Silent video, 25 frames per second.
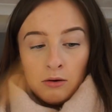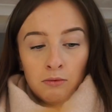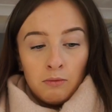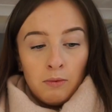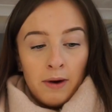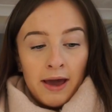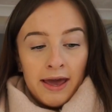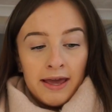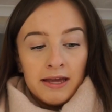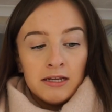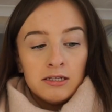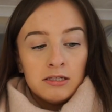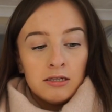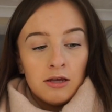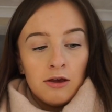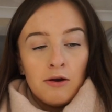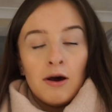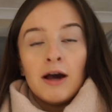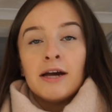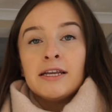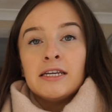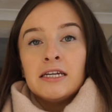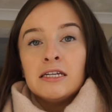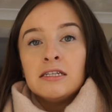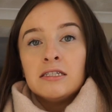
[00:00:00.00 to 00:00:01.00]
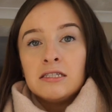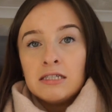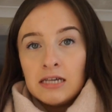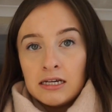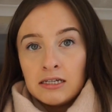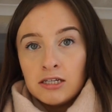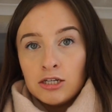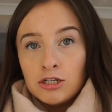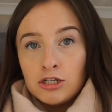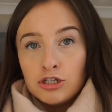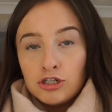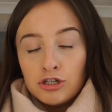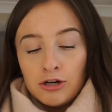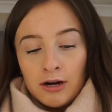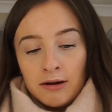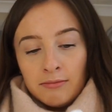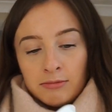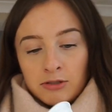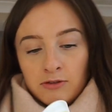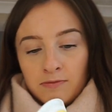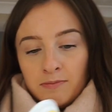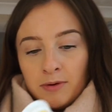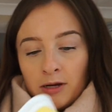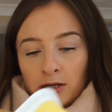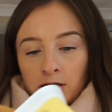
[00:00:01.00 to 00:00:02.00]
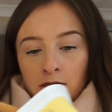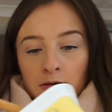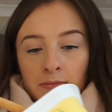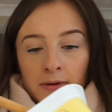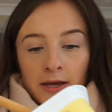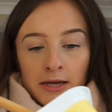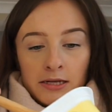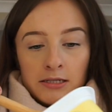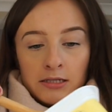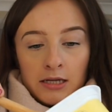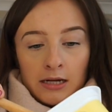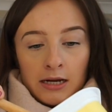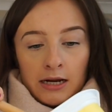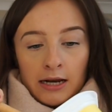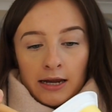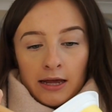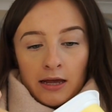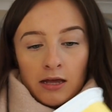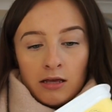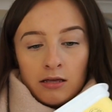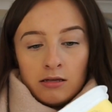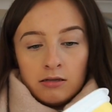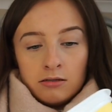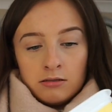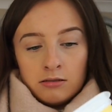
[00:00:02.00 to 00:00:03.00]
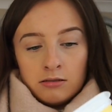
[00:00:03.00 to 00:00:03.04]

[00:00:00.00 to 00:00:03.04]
weigh, so I need 600 grams of butter basically.